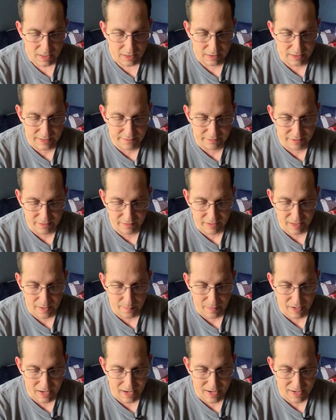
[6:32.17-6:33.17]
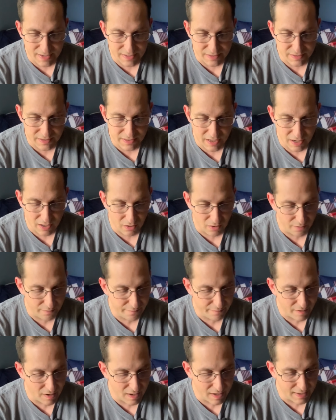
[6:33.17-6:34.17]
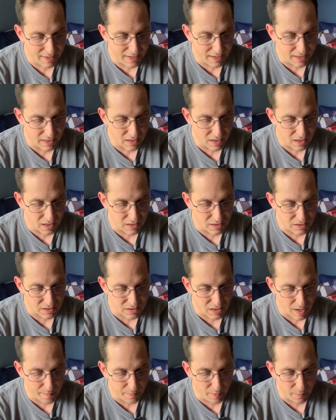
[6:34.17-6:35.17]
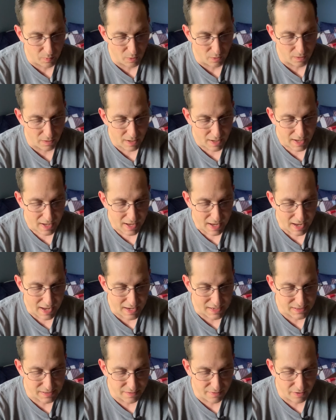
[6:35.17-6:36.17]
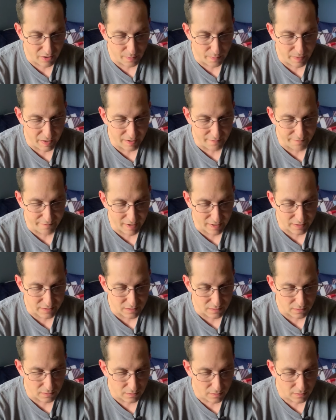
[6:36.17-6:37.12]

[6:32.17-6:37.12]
leaving them as terrifying and unstoppable as their benefactor.